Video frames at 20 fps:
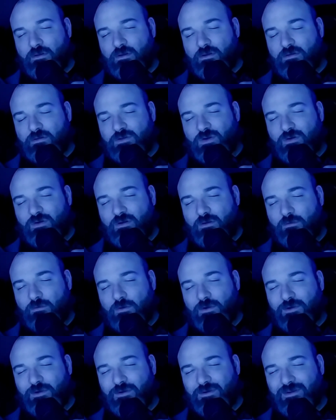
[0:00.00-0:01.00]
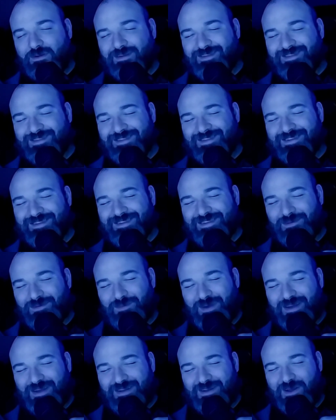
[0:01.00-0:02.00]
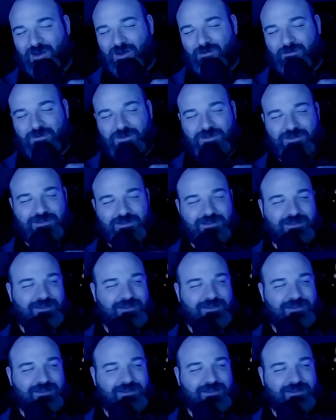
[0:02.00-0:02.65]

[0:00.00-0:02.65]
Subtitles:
Dirty word in my novels.